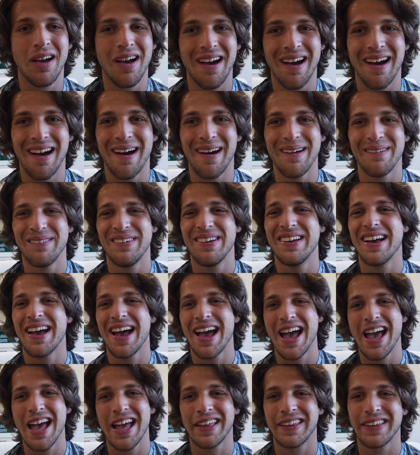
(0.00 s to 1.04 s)

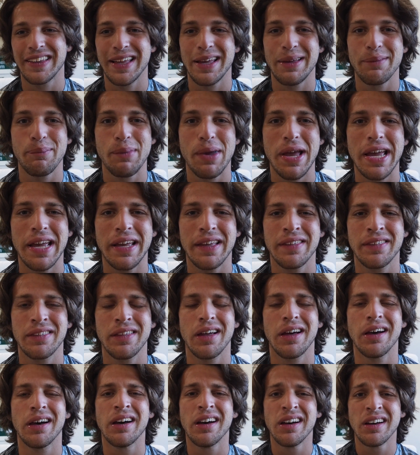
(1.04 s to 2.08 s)
And they make
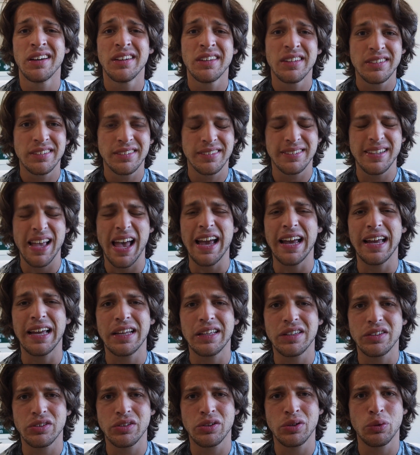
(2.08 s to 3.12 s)
the
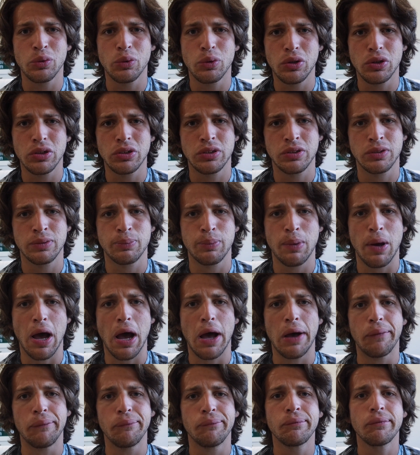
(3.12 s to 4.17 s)
second to worst
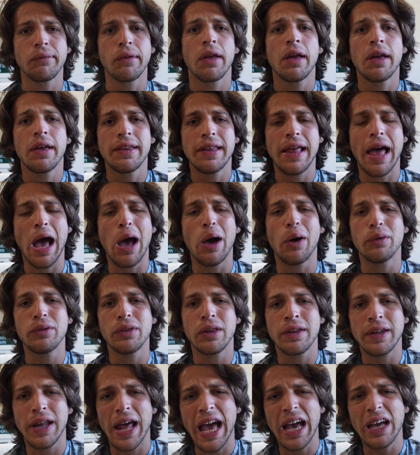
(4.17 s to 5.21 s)
spot. Now,
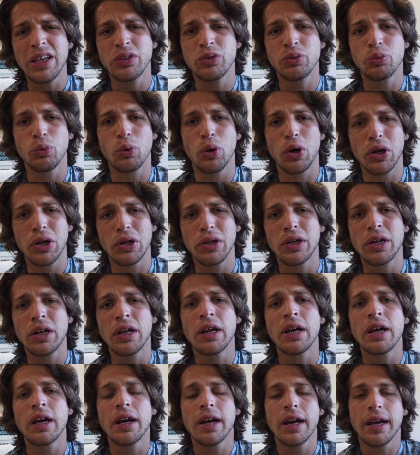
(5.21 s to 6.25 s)
the next one
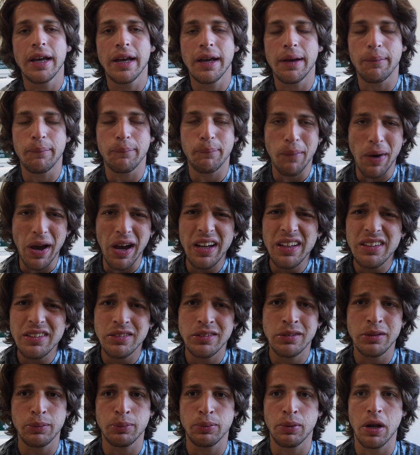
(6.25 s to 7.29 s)
might
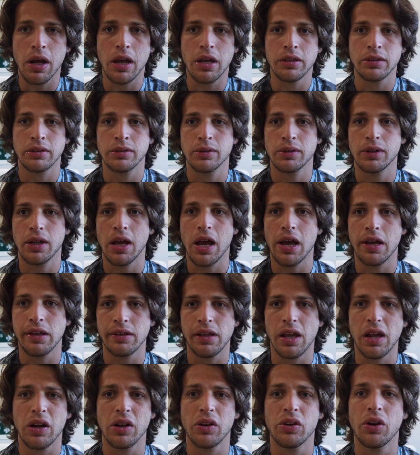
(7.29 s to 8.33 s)
surprise you guys.
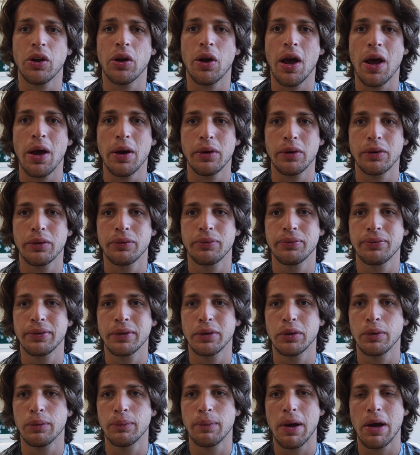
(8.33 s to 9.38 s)
I don't know how you
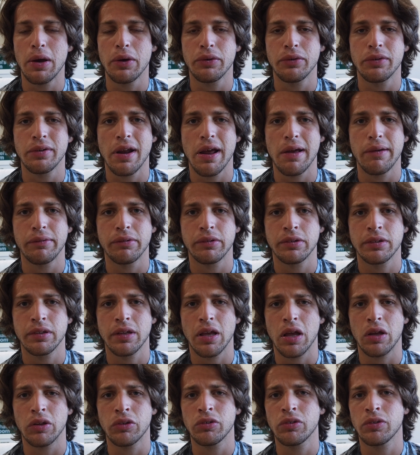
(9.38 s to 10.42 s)
feel about Travis
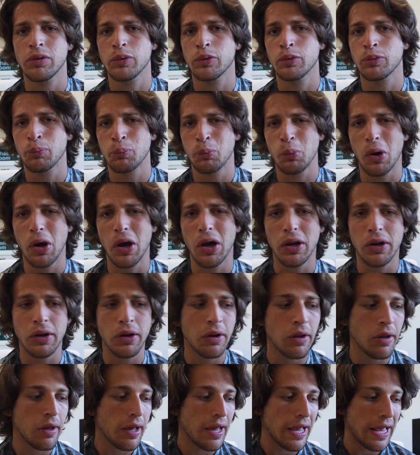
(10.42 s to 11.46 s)
Scott shoes, but
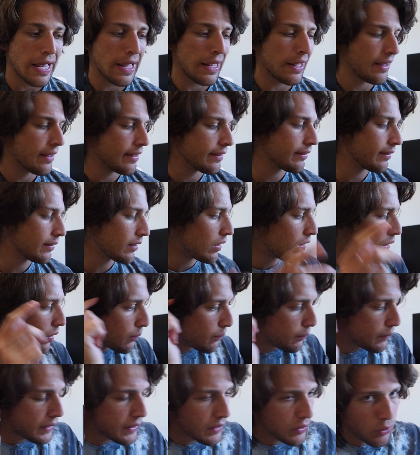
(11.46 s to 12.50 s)
it is going
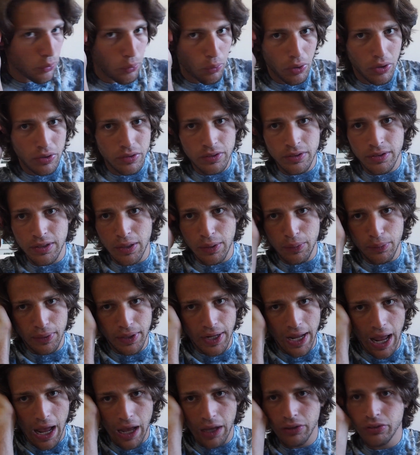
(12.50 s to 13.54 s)
to be the ones that we
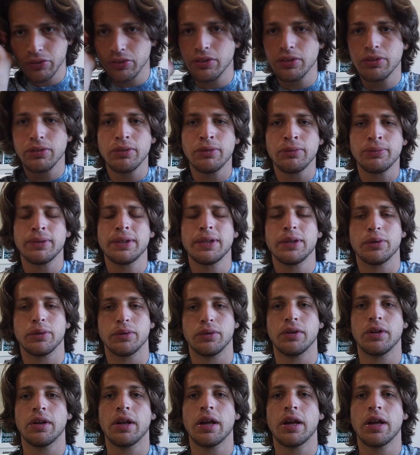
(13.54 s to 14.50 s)
actually reviewed.